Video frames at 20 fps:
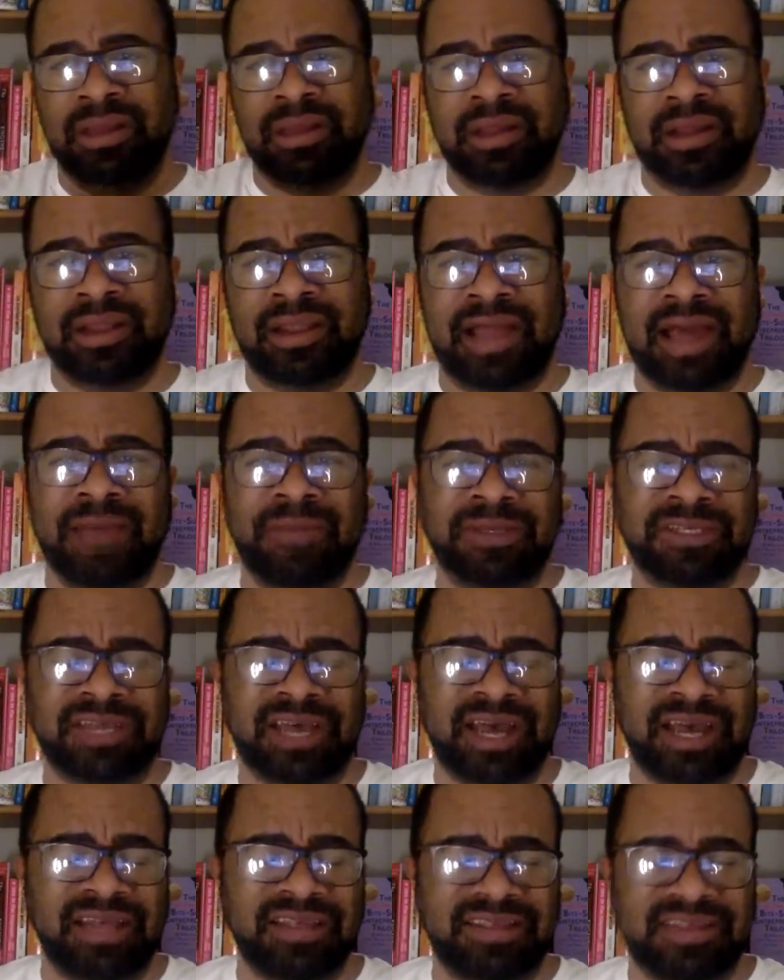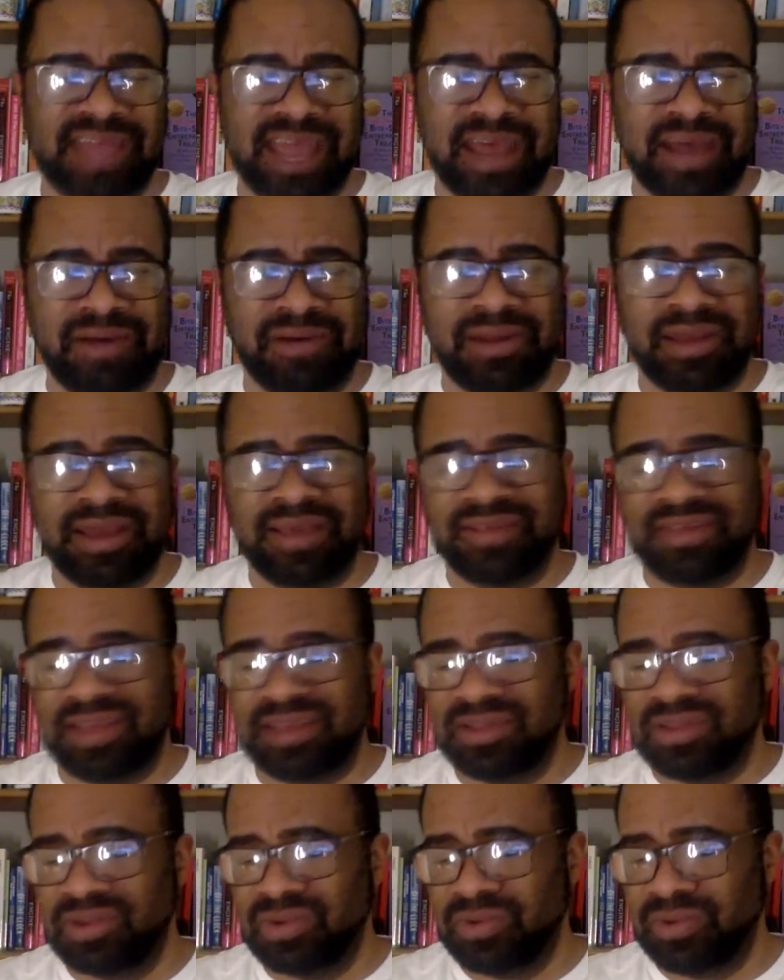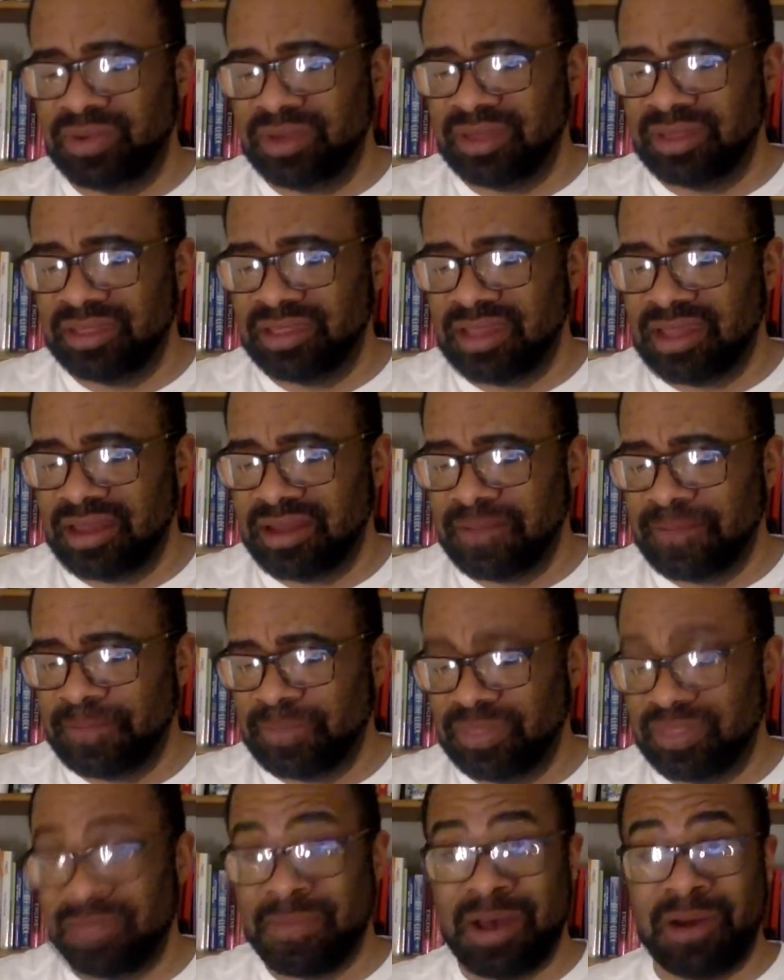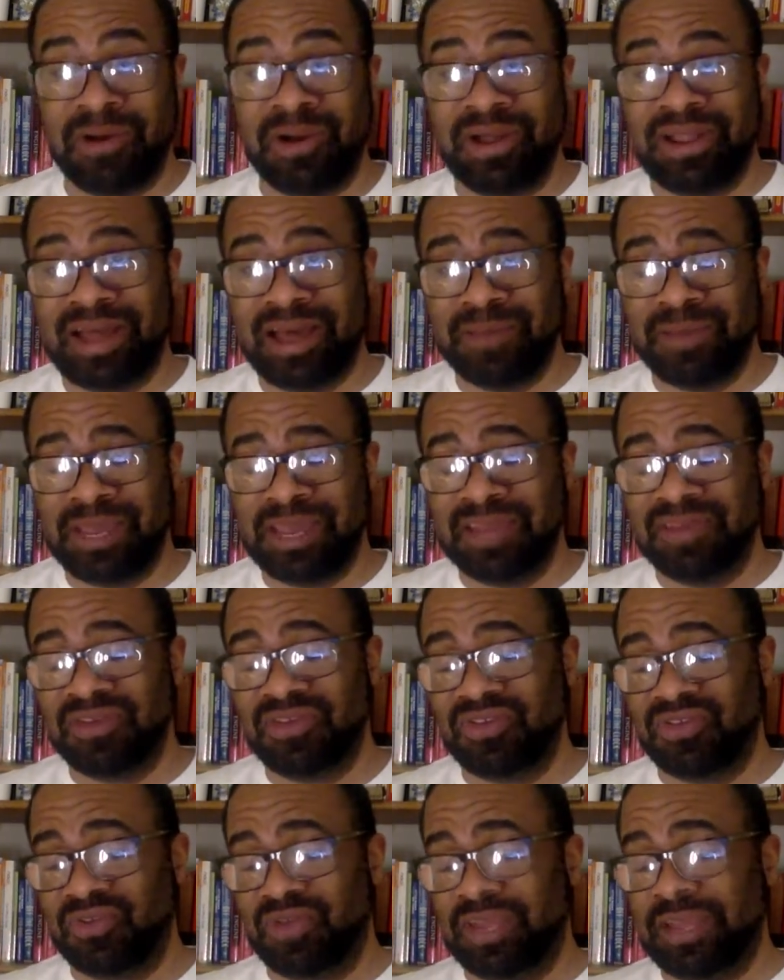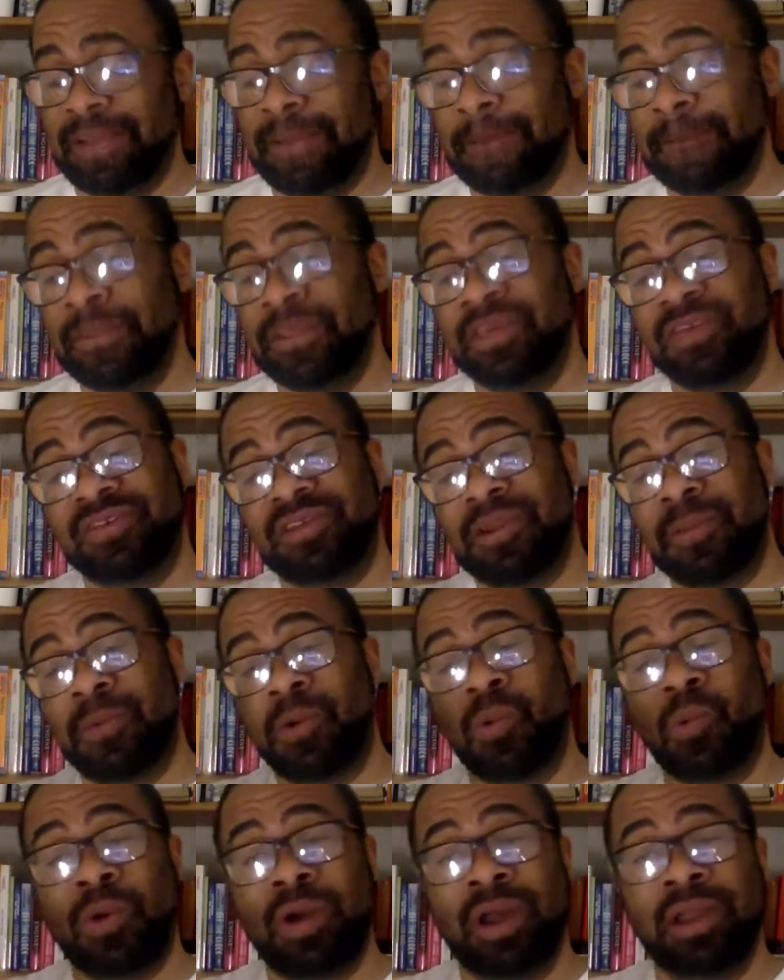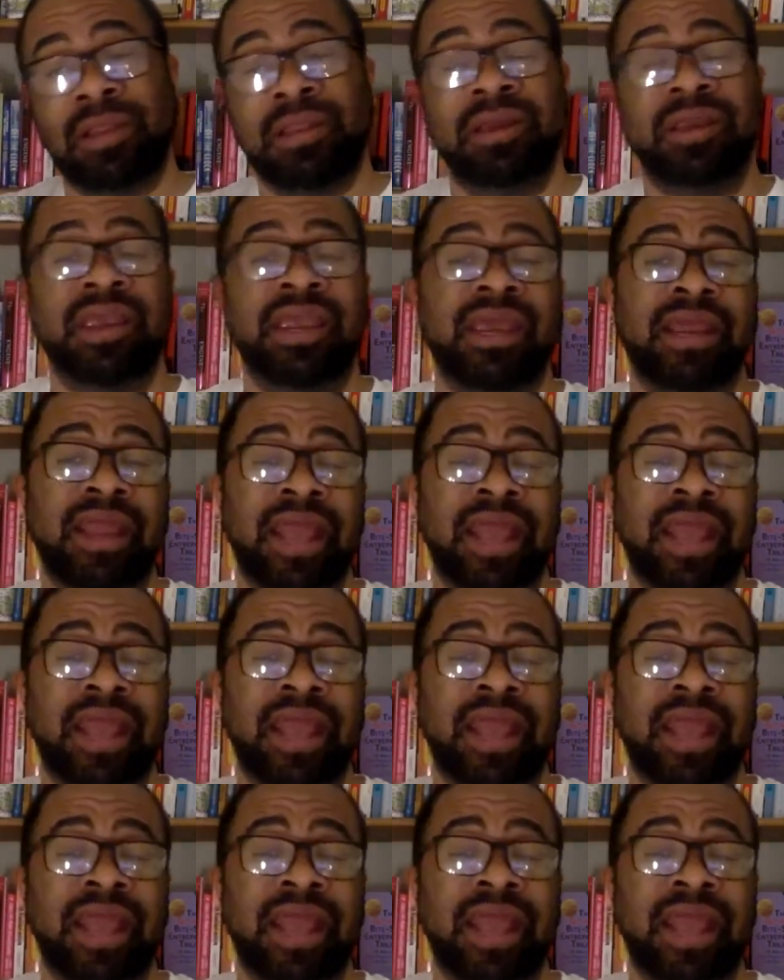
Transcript: climatize down as they do in the, the mountain climbing industry. So number one, looking at